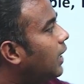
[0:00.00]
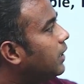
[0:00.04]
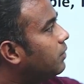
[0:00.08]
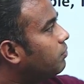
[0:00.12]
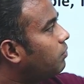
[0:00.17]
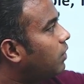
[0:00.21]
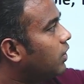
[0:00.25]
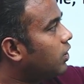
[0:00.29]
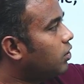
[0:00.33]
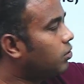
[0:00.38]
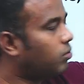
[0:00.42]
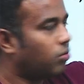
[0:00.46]

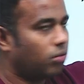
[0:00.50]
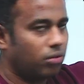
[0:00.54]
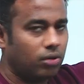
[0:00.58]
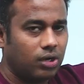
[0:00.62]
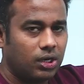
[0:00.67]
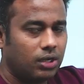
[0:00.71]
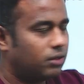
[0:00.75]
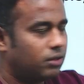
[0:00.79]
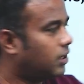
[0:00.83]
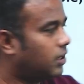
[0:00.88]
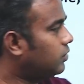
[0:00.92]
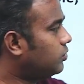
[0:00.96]
one and only.
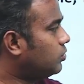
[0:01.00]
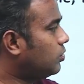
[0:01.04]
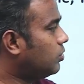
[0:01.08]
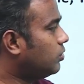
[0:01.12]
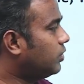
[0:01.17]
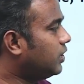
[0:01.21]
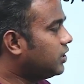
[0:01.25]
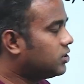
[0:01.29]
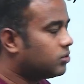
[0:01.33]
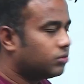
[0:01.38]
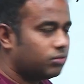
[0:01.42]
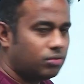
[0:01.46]
Okay, so
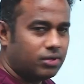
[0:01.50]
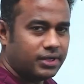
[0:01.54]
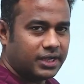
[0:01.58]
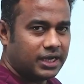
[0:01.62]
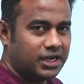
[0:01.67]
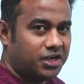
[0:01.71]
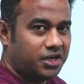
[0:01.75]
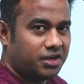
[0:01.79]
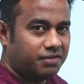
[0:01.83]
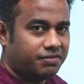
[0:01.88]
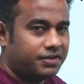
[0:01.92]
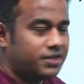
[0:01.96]
there is no
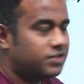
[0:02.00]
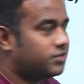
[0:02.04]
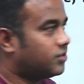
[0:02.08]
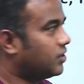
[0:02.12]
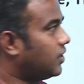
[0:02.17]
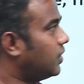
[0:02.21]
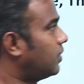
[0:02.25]
any difference here.